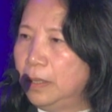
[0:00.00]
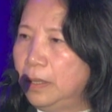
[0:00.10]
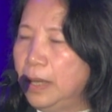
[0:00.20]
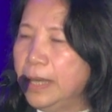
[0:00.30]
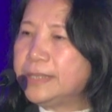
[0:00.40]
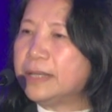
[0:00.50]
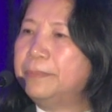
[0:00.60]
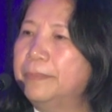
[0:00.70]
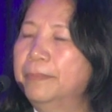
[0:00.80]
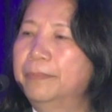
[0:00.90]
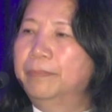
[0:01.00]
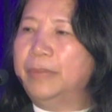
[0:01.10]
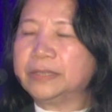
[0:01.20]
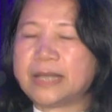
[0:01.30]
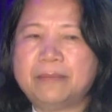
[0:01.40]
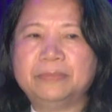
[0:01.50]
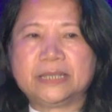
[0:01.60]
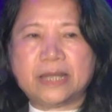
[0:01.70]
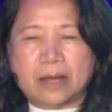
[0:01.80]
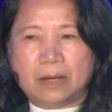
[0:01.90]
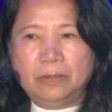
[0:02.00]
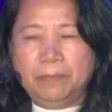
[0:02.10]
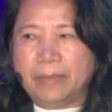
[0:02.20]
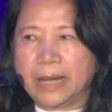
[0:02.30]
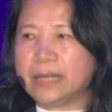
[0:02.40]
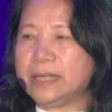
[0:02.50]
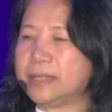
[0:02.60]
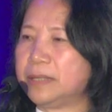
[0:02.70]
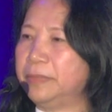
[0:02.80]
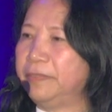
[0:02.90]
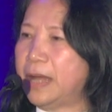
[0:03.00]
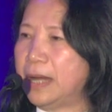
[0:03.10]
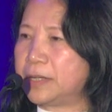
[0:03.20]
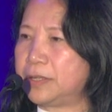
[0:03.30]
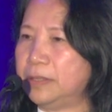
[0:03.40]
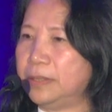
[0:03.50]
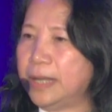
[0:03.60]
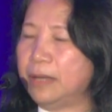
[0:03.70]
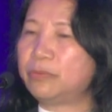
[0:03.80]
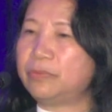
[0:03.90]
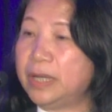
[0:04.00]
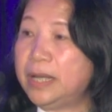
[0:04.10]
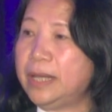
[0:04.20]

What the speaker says: It's a multimodal mechanism of action that really